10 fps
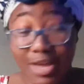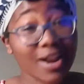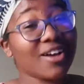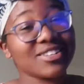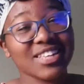
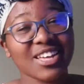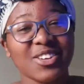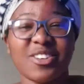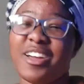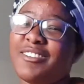And I was
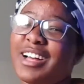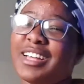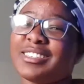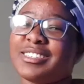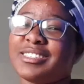like, you know
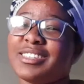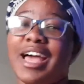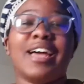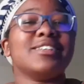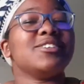what?
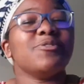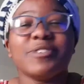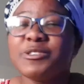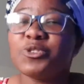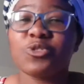
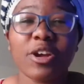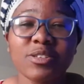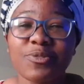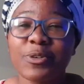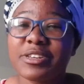Different
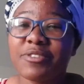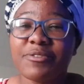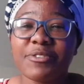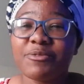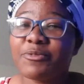strikes for
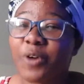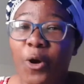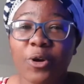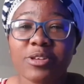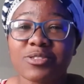different
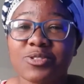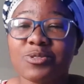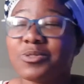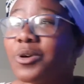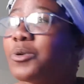folks,
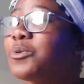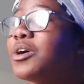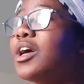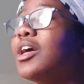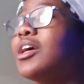you know.
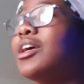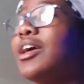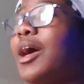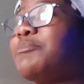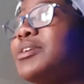
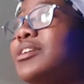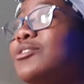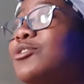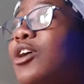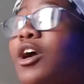I
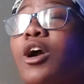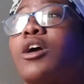mean,